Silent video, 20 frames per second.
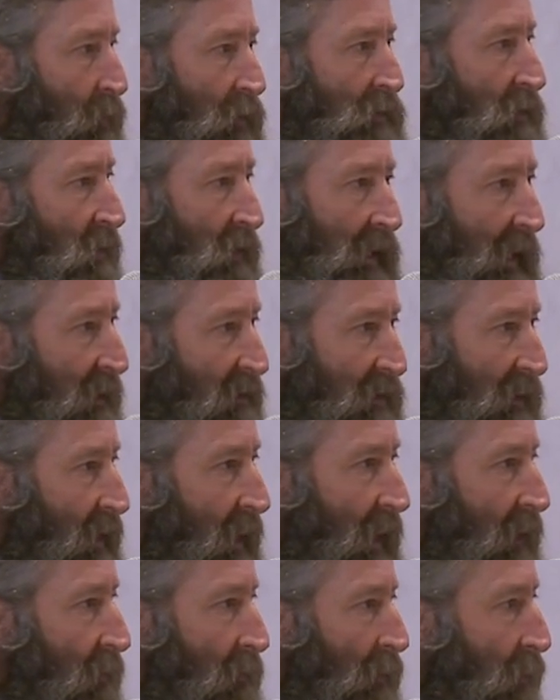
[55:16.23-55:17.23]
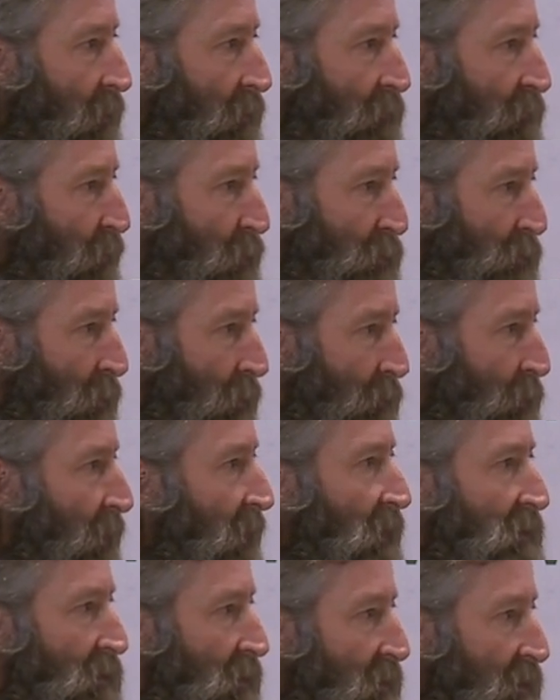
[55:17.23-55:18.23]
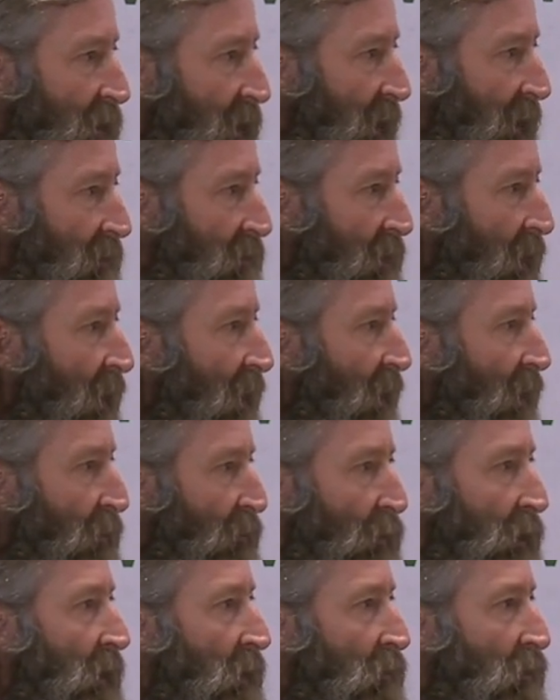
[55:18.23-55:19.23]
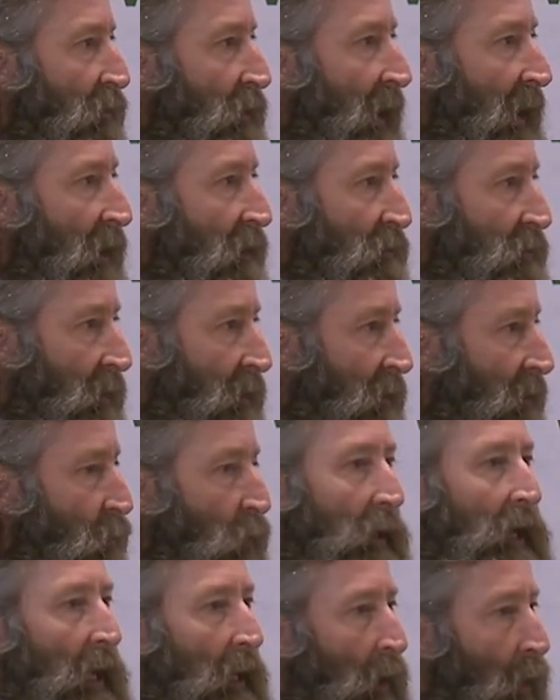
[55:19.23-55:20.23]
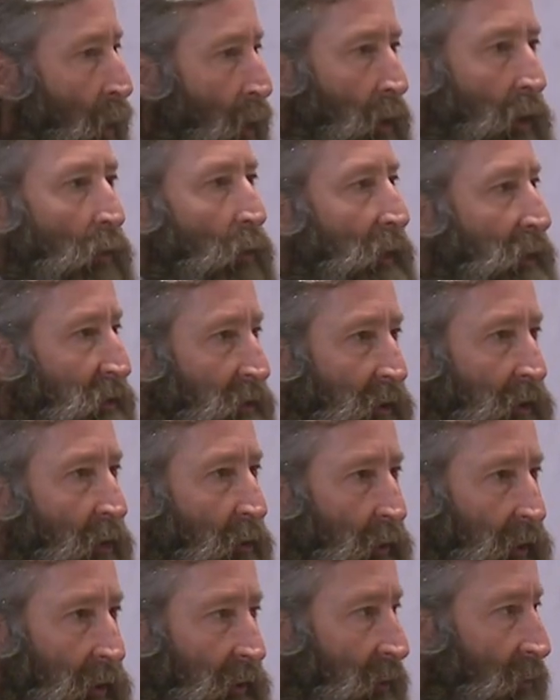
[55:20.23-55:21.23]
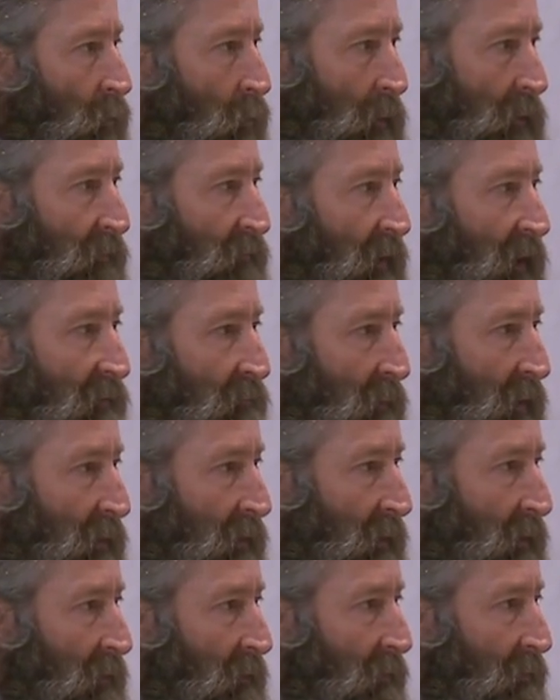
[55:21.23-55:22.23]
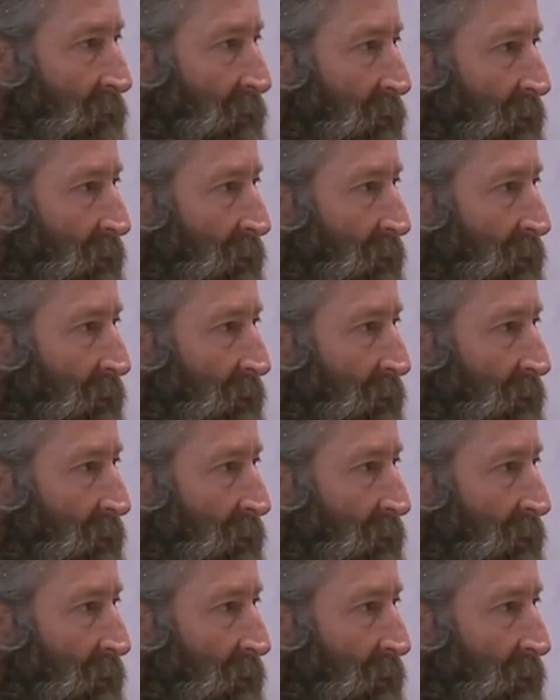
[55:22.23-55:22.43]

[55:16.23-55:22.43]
We're just guessing. I don't know it for sure, but let's just guess. 300,000, we got a long ways to go to get to 25 million.